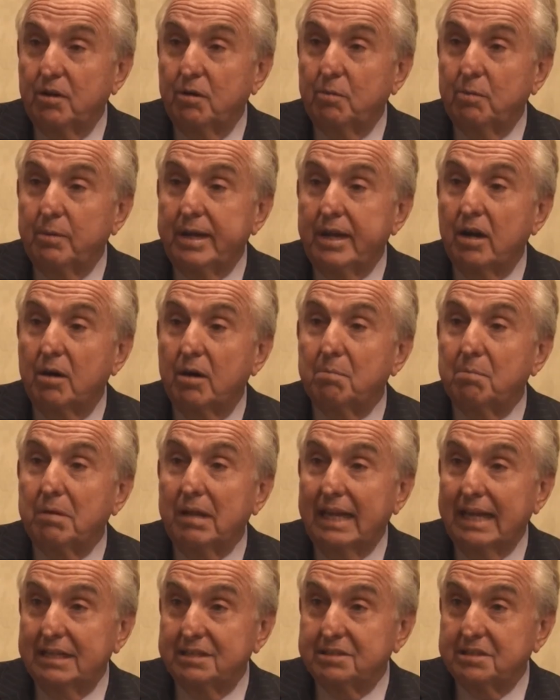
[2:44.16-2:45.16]
You know, we are
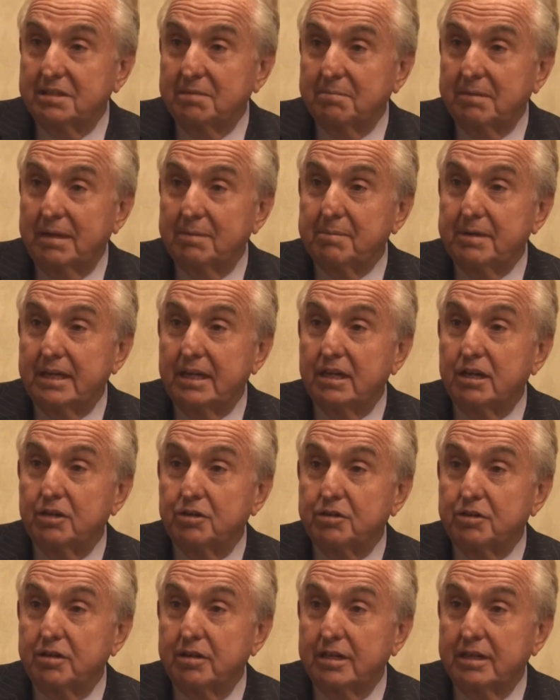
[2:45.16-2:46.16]
blessed by being
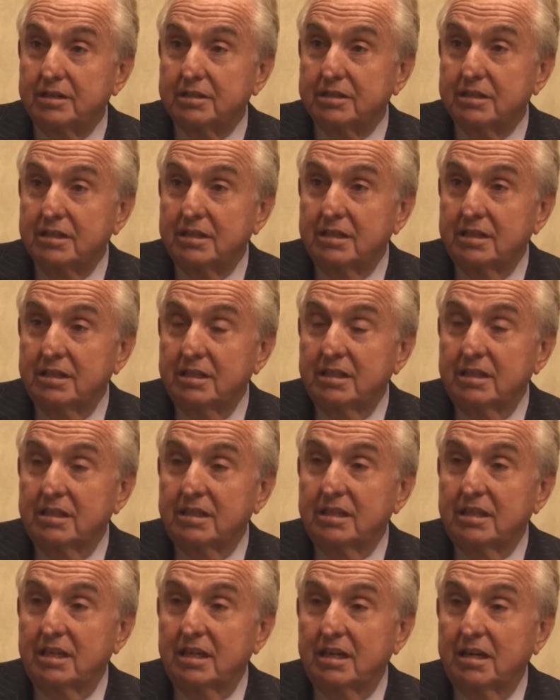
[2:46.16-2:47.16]
attorneys.
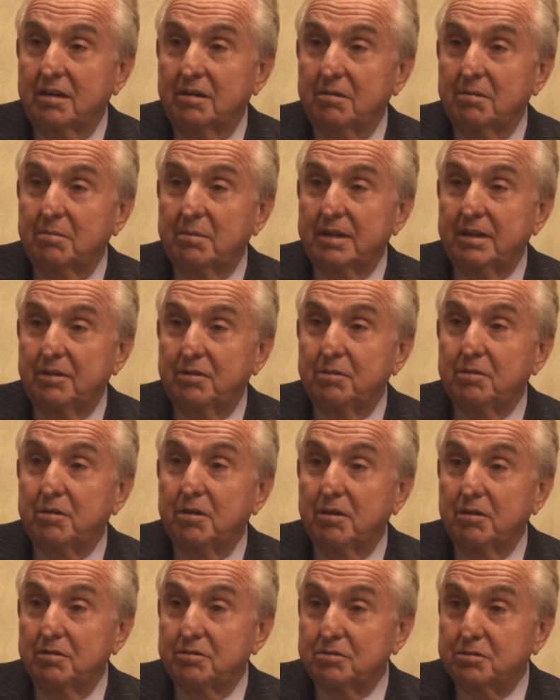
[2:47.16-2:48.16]
We do
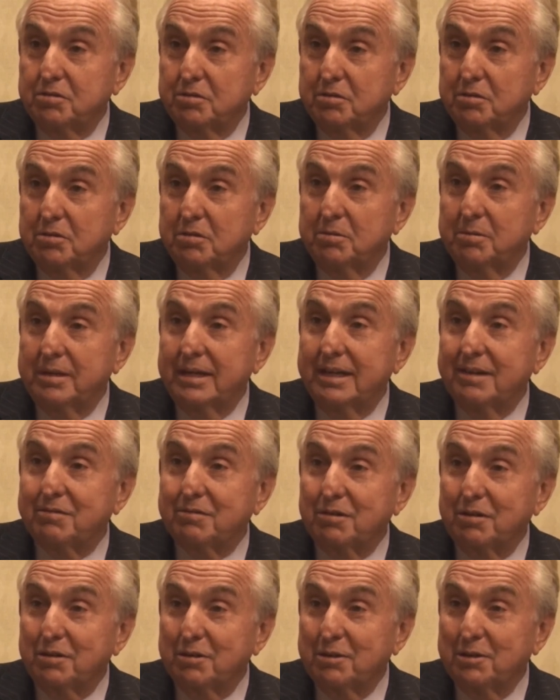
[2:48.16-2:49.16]
go to school, we have
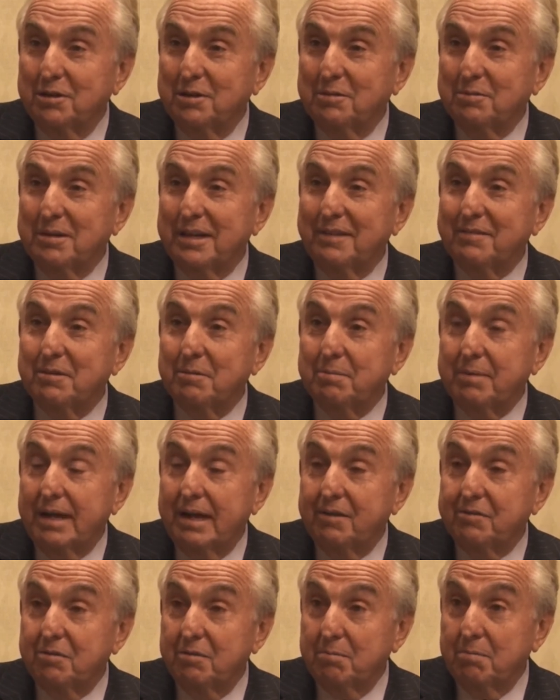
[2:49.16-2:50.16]
to learn, we have to
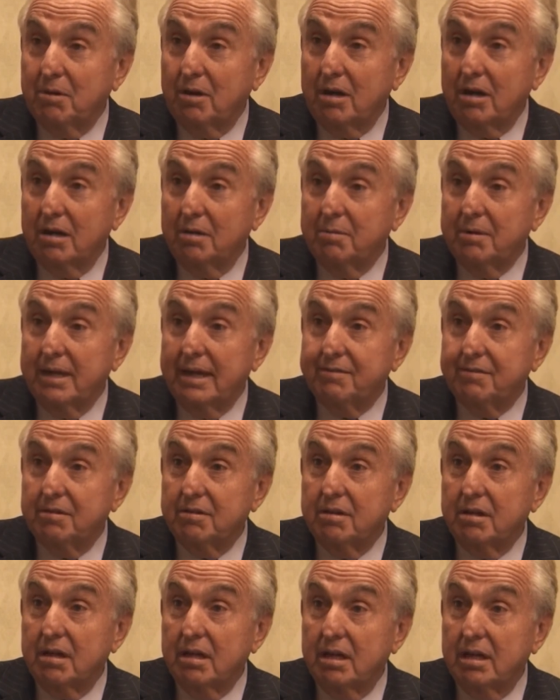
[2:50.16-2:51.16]
pass a bar, we have
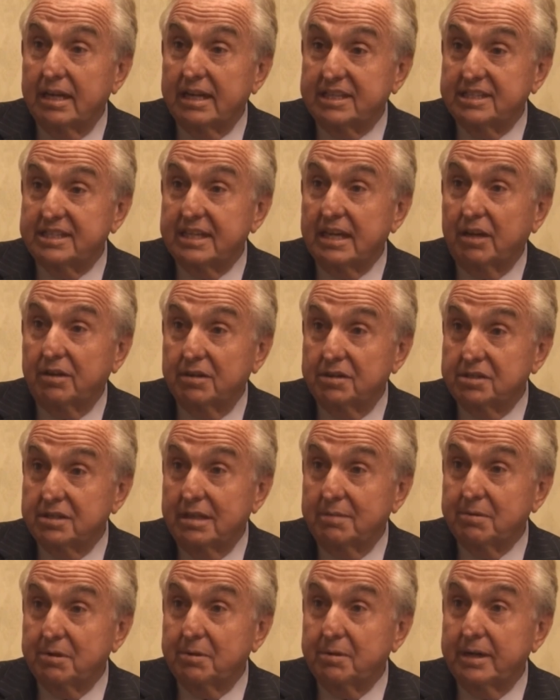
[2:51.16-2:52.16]
to excel to
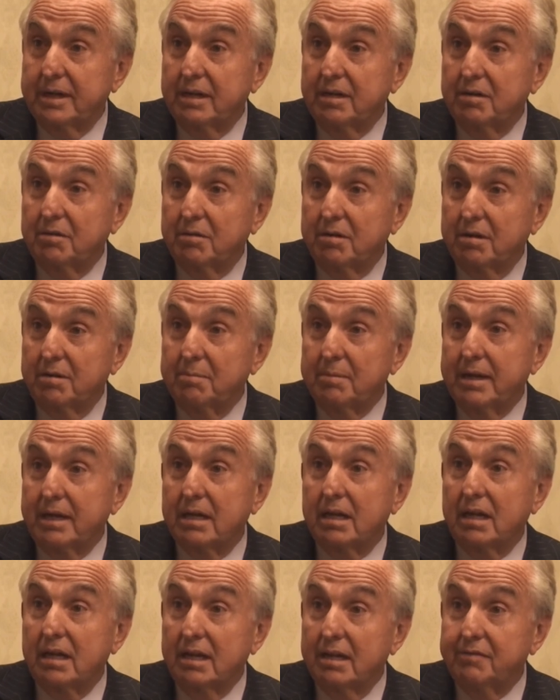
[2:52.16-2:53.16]
some degree in order to
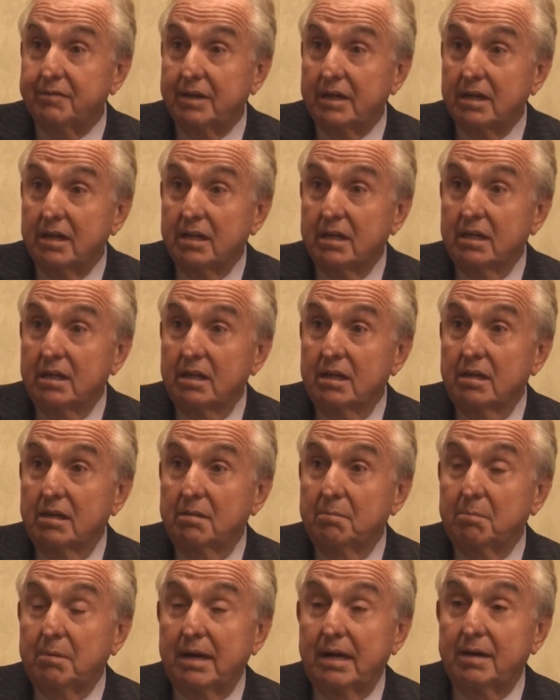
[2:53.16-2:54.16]
make a living,
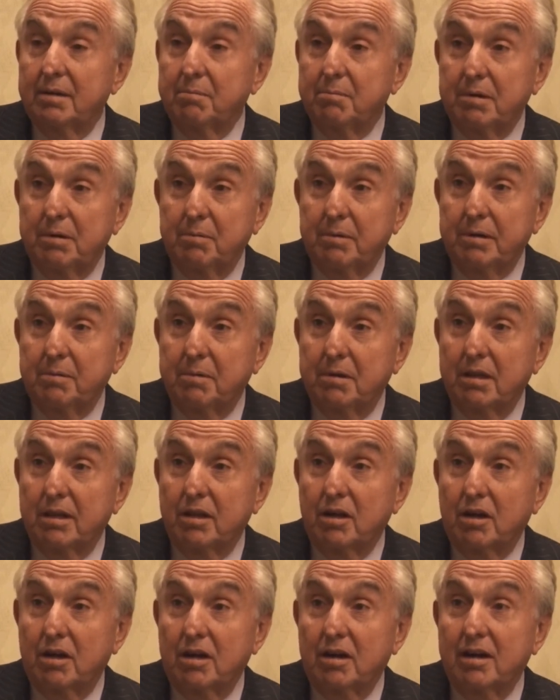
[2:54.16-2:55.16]
but we
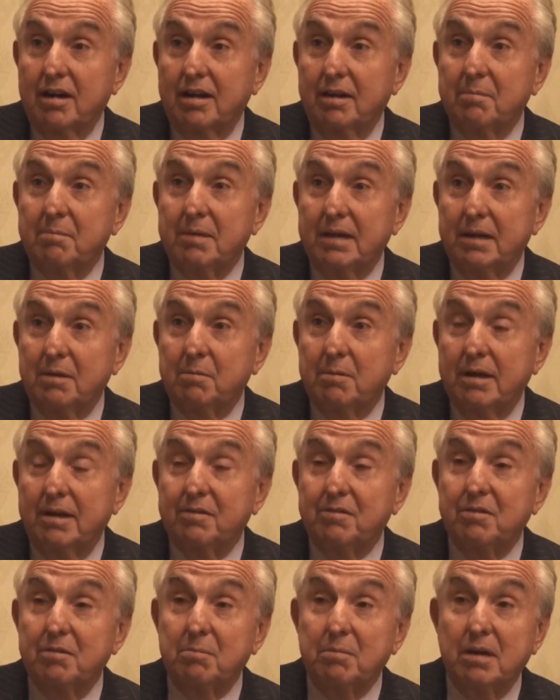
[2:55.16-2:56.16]
really are in many
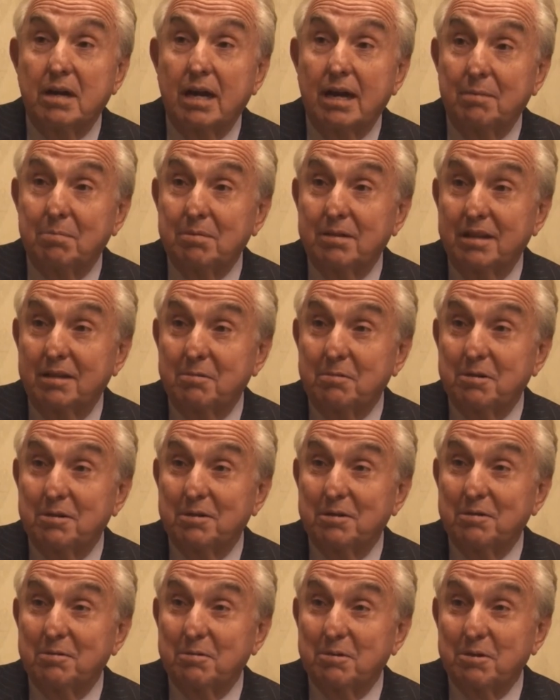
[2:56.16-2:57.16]
ways a monopoly.
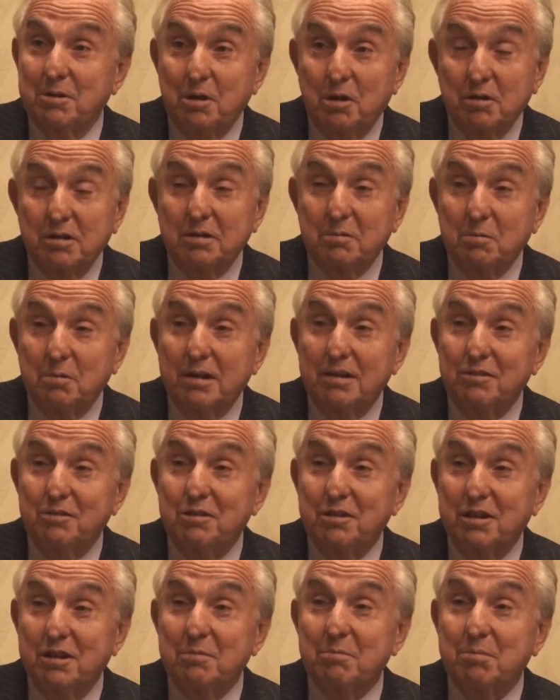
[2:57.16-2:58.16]
We're the only
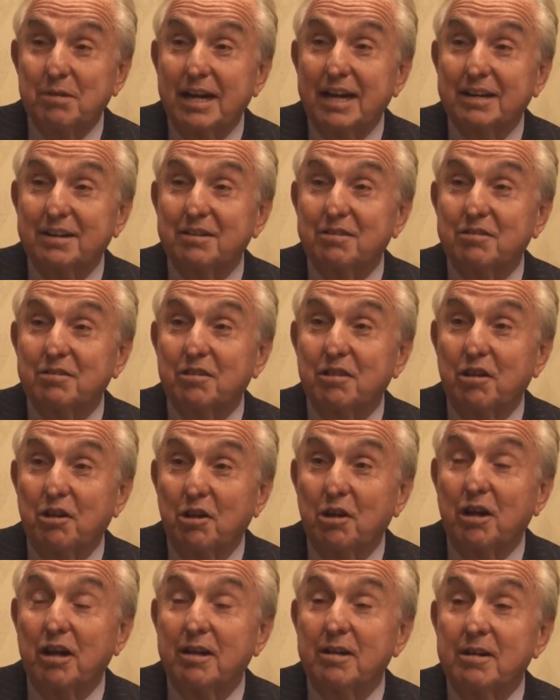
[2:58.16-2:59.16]
ones that can practice
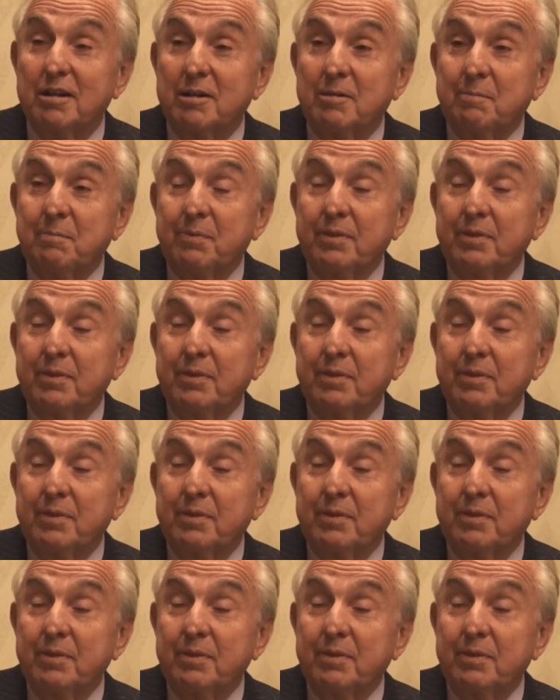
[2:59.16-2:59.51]
law.